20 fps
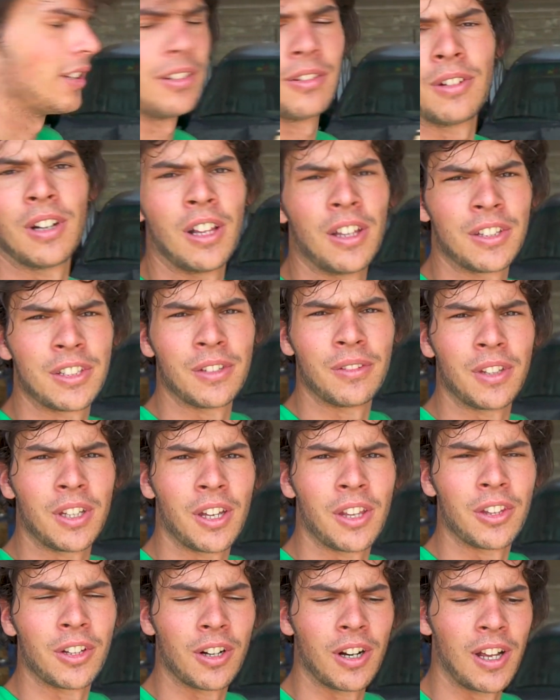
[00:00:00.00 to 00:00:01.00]
relatively
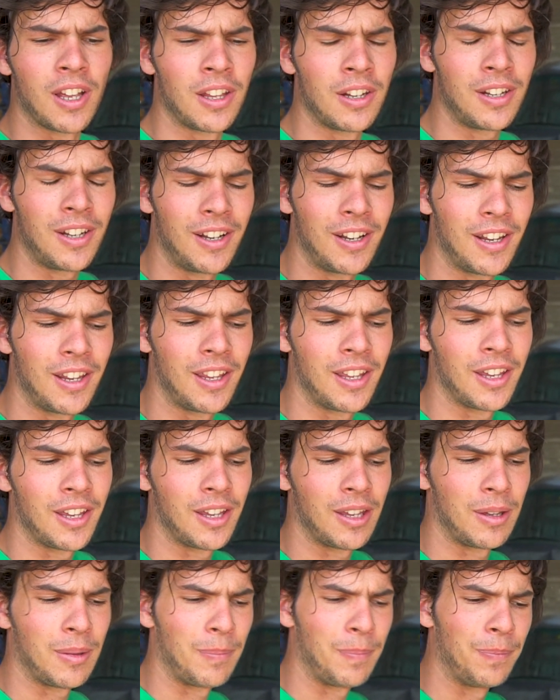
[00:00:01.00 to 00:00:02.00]
on the ground.
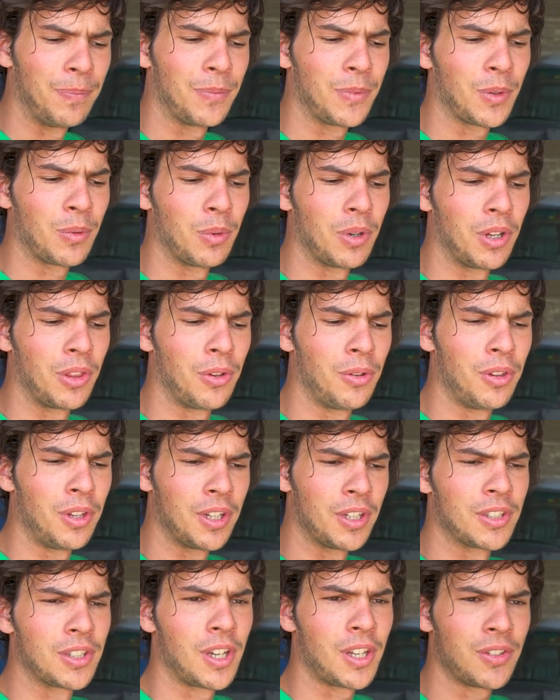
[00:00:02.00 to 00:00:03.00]
When I threw the
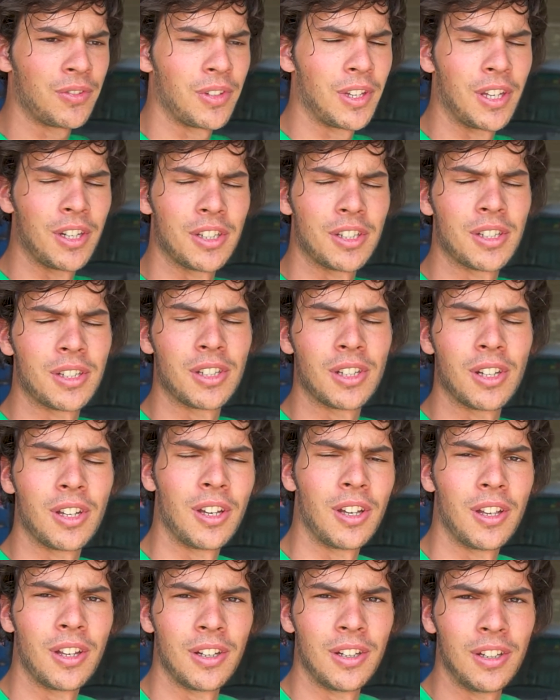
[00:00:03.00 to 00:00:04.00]
exhaust flange
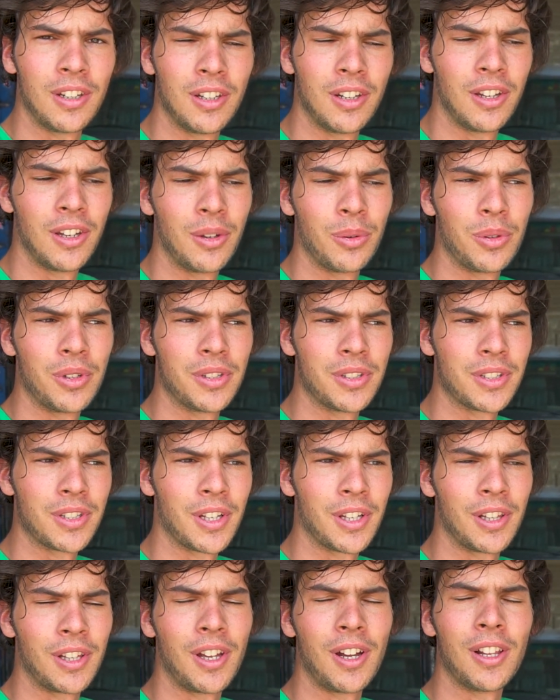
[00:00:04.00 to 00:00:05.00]
on, it was
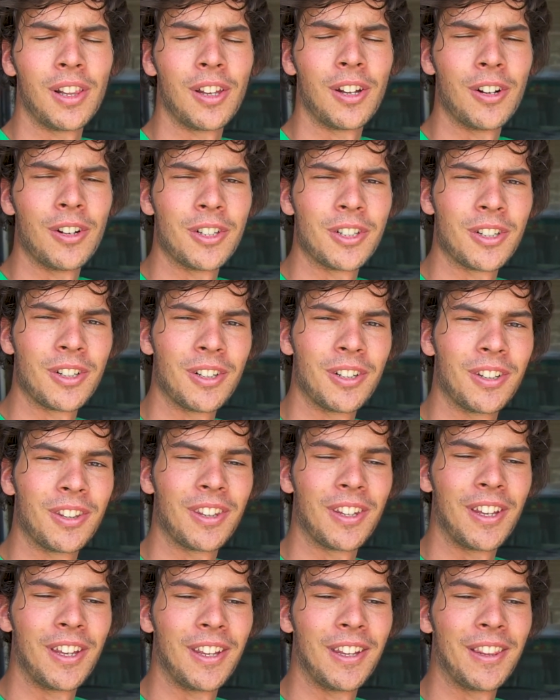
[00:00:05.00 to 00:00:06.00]
a lot larger
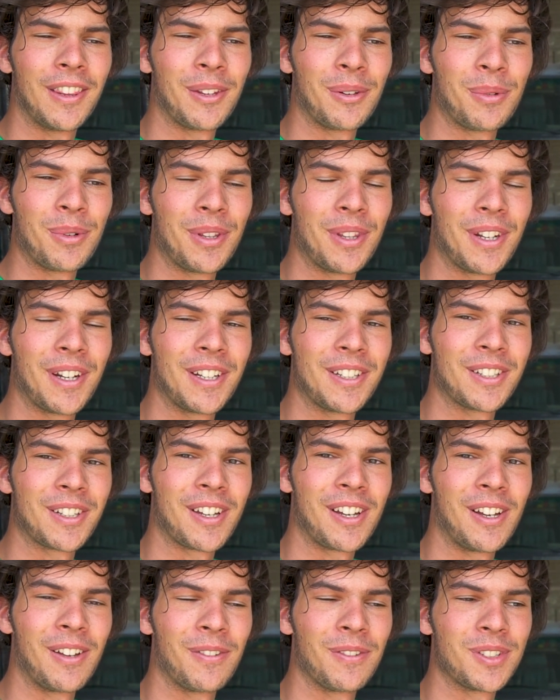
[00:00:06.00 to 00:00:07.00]
than the one that I
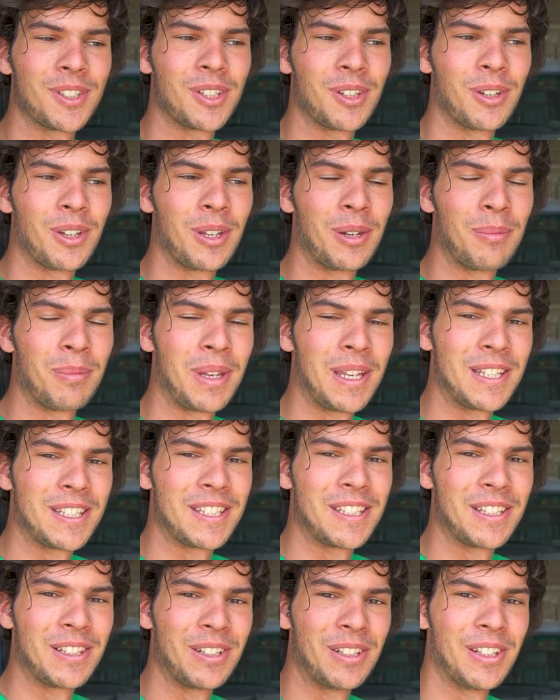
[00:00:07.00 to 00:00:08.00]
took off, so it may
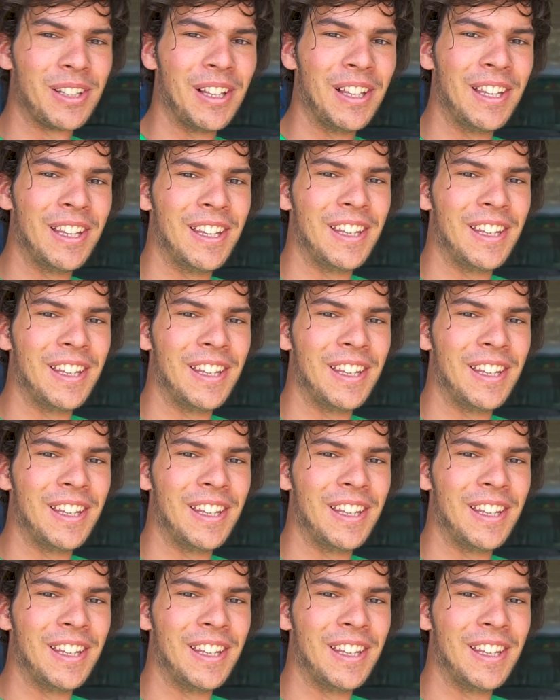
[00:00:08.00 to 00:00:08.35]
still